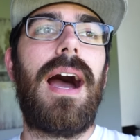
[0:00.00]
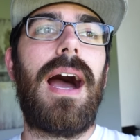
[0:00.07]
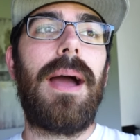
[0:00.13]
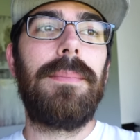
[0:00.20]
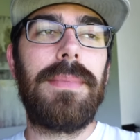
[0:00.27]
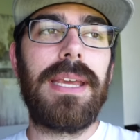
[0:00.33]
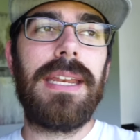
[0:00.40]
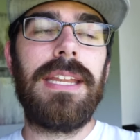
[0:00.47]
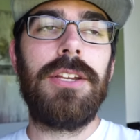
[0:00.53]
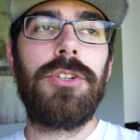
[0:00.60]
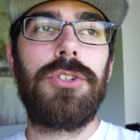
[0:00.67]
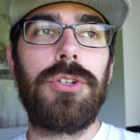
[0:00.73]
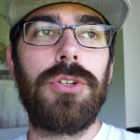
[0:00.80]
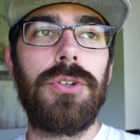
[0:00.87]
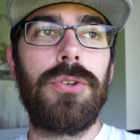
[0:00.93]
I'm getting
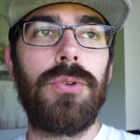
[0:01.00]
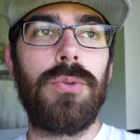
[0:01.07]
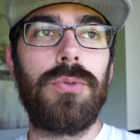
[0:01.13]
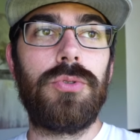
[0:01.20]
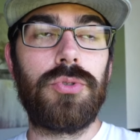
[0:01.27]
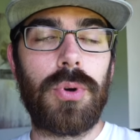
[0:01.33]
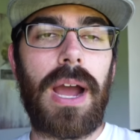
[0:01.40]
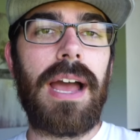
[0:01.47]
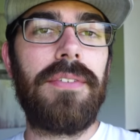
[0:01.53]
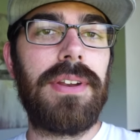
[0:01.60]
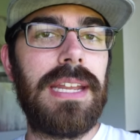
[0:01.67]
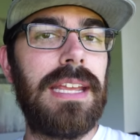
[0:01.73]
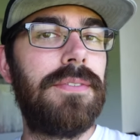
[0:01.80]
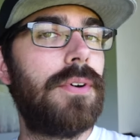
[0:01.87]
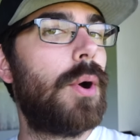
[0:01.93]
to drive an
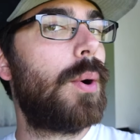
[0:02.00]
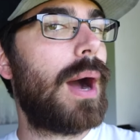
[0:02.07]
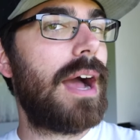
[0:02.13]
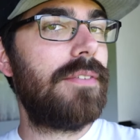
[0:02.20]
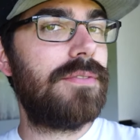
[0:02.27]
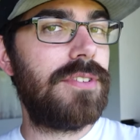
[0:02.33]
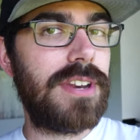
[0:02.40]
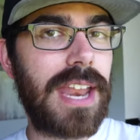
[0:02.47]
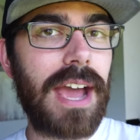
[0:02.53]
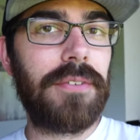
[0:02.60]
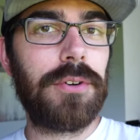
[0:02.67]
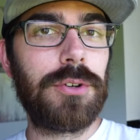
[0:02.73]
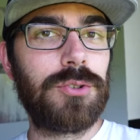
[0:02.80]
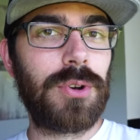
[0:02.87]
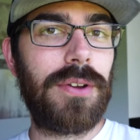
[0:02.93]
Evo. I've
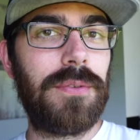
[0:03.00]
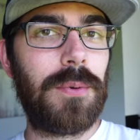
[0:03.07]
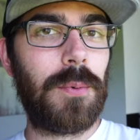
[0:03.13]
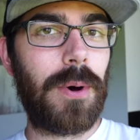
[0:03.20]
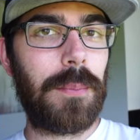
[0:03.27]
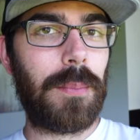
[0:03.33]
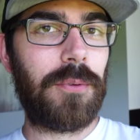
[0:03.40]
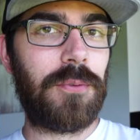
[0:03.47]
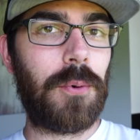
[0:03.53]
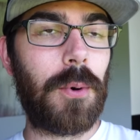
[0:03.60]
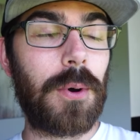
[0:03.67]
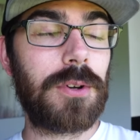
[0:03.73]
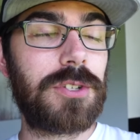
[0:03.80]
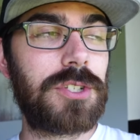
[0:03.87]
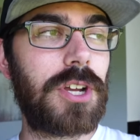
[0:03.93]
never driven one
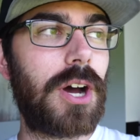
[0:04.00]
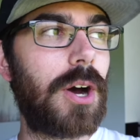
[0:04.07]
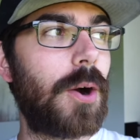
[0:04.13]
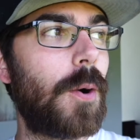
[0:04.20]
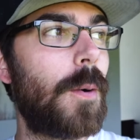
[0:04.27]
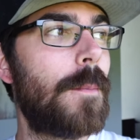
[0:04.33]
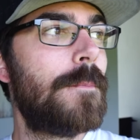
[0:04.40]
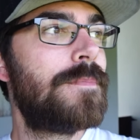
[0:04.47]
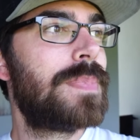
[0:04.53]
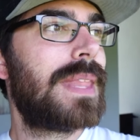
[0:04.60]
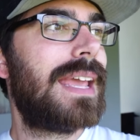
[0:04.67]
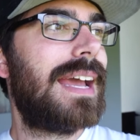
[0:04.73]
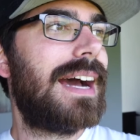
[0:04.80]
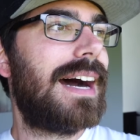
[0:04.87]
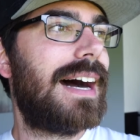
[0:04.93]
before, so
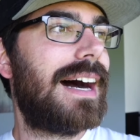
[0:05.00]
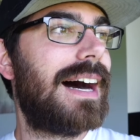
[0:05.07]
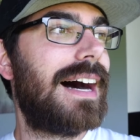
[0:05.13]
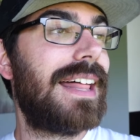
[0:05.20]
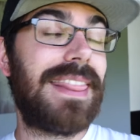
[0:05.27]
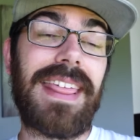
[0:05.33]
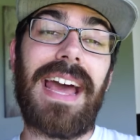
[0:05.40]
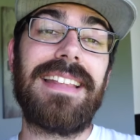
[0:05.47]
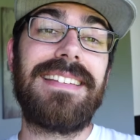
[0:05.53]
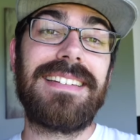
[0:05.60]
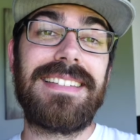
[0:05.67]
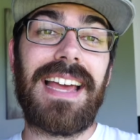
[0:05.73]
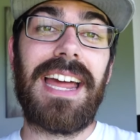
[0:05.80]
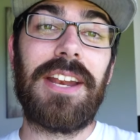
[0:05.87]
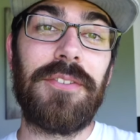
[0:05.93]
uh, that's
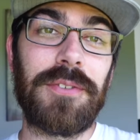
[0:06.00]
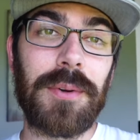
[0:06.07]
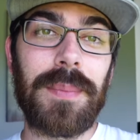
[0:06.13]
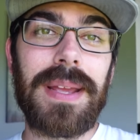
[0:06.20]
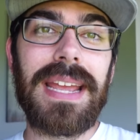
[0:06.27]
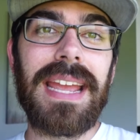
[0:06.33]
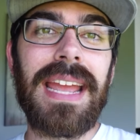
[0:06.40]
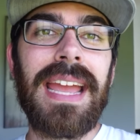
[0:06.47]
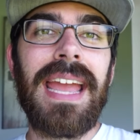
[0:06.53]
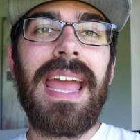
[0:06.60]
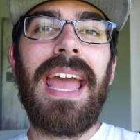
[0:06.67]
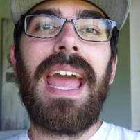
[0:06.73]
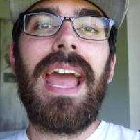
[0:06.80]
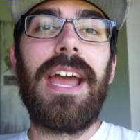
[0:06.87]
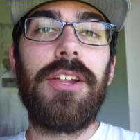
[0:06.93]
exciting for me.
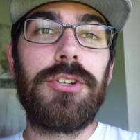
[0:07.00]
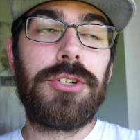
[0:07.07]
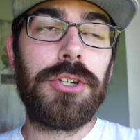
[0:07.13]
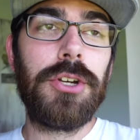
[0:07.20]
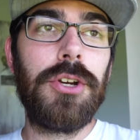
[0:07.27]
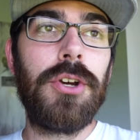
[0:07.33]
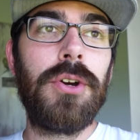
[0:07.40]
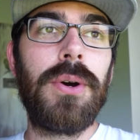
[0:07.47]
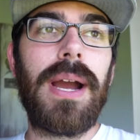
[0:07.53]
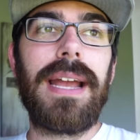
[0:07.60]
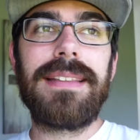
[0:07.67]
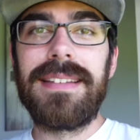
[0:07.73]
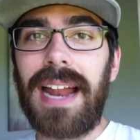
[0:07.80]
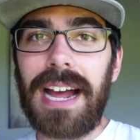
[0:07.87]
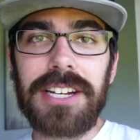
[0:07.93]
And two,
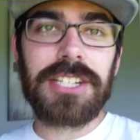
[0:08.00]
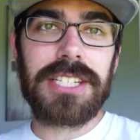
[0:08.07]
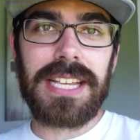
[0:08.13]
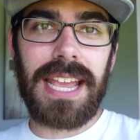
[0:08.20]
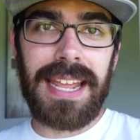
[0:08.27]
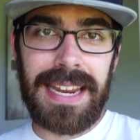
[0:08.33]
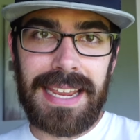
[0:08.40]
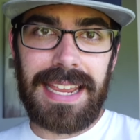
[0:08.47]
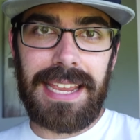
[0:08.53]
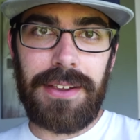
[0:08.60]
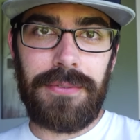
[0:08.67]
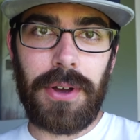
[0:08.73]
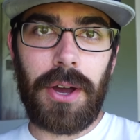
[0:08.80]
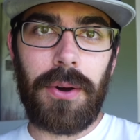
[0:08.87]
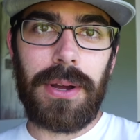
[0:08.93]
it's not just any
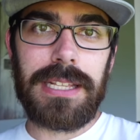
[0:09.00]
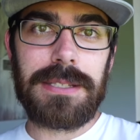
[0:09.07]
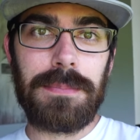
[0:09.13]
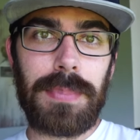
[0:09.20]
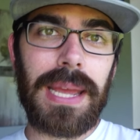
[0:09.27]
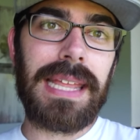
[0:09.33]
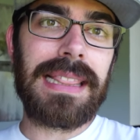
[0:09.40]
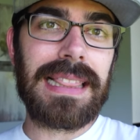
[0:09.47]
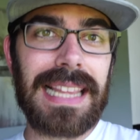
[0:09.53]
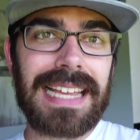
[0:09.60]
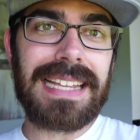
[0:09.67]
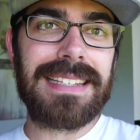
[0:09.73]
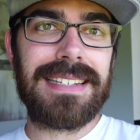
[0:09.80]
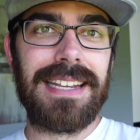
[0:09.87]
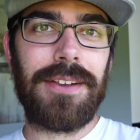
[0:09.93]
Evo, it's Ben
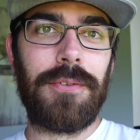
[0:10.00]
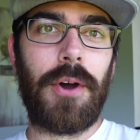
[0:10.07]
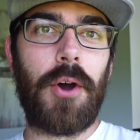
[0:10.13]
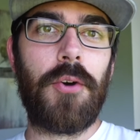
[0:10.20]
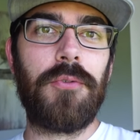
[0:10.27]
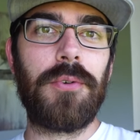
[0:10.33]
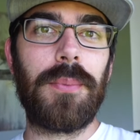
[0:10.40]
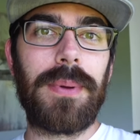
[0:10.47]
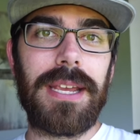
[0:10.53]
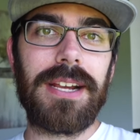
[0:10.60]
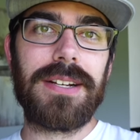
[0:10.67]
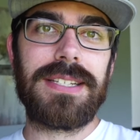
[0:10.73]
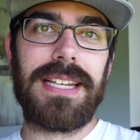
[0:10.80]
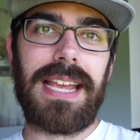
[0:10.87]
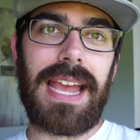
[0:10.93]
Lin's Evo from
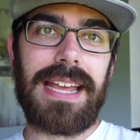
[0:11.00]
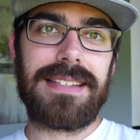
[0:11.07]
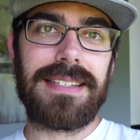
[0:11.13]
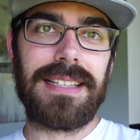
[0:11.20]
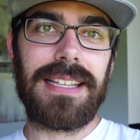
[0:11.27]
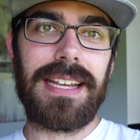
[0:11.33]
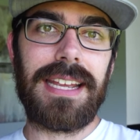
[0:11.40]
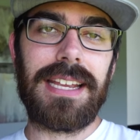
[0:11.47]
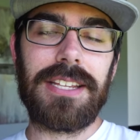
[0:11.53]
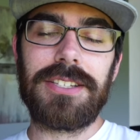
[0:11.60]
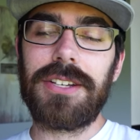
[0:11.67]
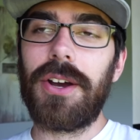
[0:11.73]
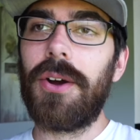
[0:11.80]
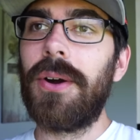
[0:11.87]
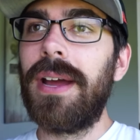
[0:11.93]
Gears and Gasoline.
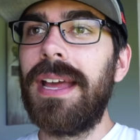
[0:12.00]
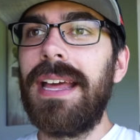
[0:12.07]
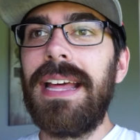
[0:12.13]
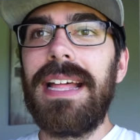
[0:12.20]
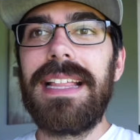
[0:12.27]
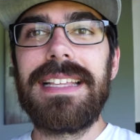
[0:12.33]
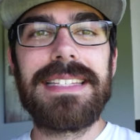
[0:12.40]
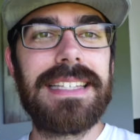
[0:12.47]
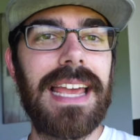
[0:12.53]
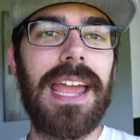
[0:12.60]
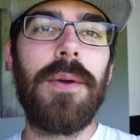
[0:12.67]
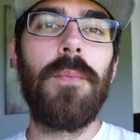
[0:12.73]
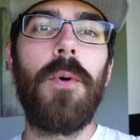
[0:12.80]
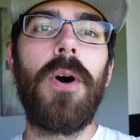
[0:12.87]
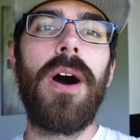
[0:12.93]
So the
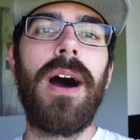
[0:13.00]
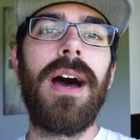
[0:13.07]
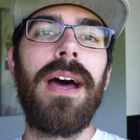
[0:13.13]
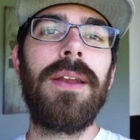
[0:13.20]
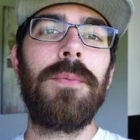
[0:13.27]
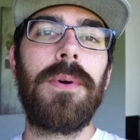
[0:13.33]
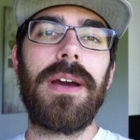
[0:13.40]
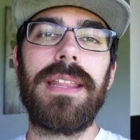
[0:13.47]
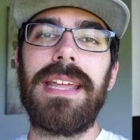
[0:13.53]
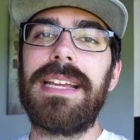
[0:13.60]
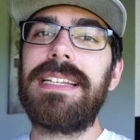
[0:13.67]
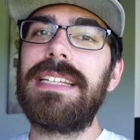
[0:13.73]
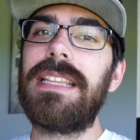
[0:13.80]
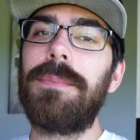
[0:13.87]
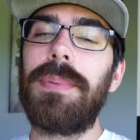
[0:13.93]
same one where
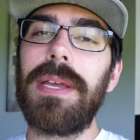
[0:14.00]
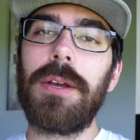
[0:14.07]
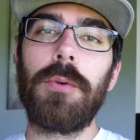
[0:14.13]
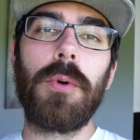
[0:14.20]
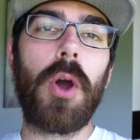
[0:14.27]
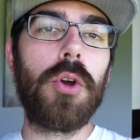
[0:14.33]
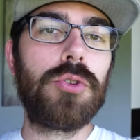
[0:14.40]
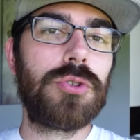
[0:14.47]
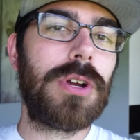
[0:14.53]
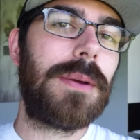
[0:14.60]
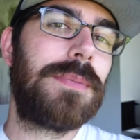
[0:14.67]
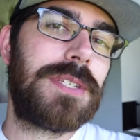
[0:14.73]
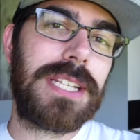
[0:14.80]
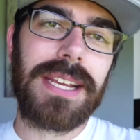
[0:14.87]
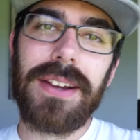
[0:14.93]
they did the big road
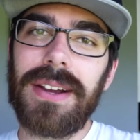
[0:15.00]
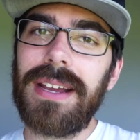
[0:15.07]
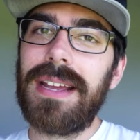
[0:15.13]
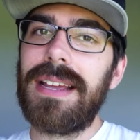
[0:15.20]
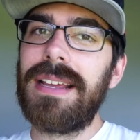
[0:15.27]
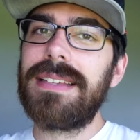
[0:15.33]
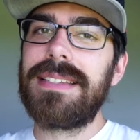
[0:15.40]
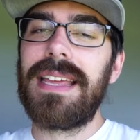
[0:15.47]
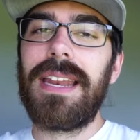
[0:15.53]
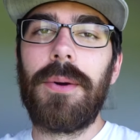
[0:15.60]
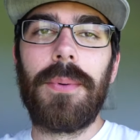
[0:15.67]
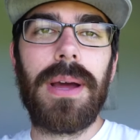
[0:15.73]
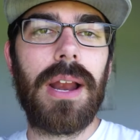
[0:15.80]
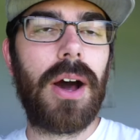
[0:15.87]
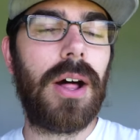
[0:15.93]
trip series and
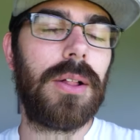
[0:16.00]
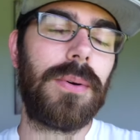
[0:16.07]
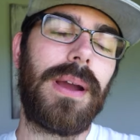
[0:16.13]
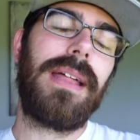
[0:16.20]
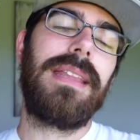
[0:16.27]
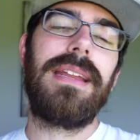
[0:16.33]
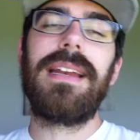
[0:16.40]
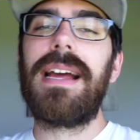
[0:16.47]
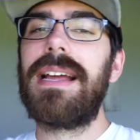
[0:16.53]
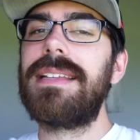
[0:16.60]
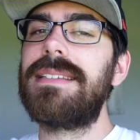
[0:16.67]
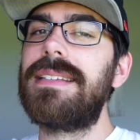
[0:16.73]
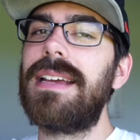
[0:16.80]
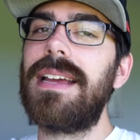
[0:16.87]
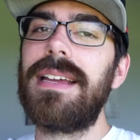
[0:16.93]
it went all around the
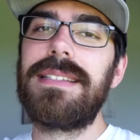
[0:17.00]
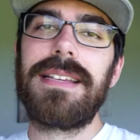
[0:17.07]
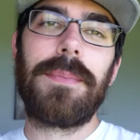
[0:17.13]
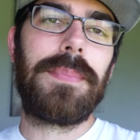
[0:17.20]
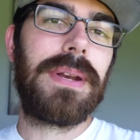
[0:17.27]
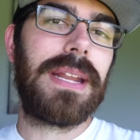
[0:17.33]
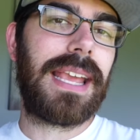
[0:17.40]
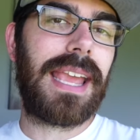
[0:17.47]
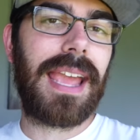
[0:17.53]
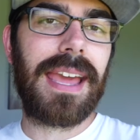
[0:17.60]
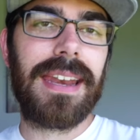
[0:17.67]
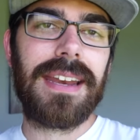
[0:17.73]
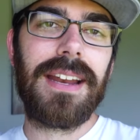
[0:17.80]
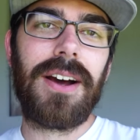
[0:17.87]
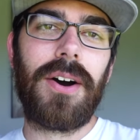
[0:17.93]
United States, up into
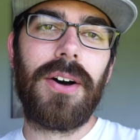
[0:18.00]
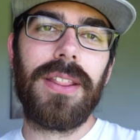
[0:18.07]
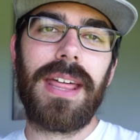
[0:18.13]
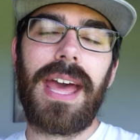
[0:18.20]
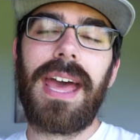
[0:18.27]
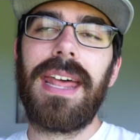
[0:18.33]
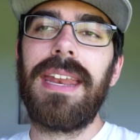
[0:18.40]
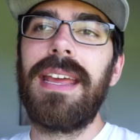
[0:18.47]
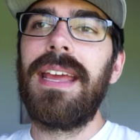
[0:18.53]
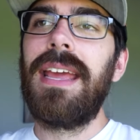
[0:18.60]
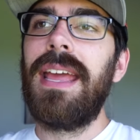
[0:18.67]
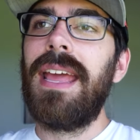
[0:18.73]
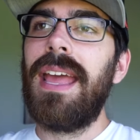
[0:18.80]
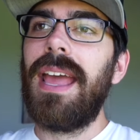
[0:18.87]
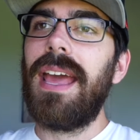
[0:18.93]
Canada, all that.
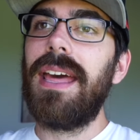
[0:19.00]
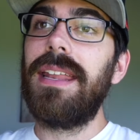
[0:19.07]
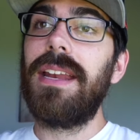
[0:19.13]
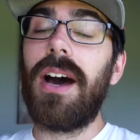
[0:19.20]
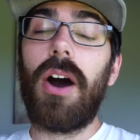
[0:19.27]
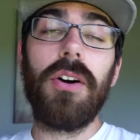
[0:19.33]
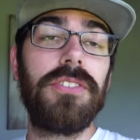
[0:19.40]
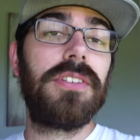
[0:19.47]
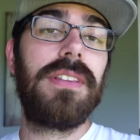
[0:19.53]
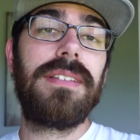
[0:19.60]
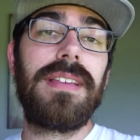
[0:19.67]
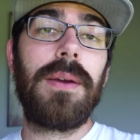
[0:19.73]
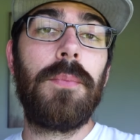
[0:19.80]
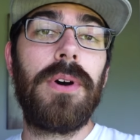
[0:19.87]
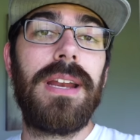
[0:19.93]
And also the
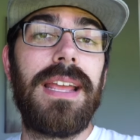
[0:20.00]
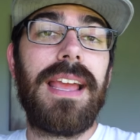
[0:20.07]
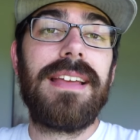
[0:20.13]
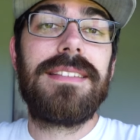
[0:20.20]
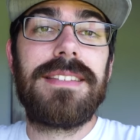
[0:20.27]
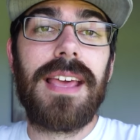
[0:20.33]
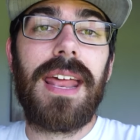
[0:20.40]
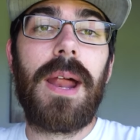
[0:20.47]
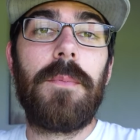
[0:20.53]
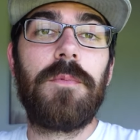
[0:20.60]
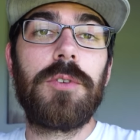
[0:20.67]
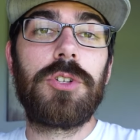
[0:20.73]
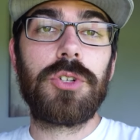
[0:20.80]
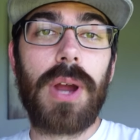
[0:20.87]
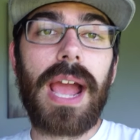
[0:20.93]
same one he has set up
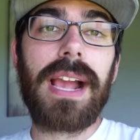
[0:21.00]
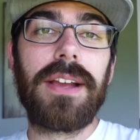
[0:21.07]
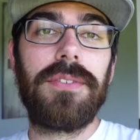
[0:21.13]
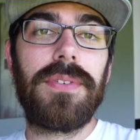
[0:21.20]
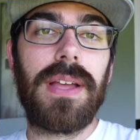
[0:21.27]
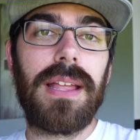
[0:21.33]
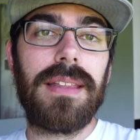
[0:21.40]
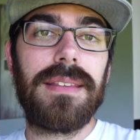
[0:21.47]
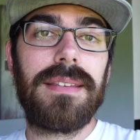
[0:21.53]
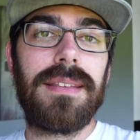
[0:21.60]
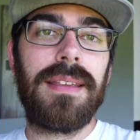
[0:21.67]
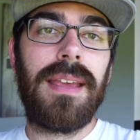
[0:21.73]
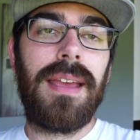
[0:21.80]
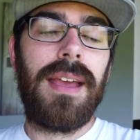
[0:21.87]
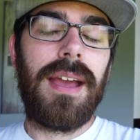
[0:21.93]
for track events.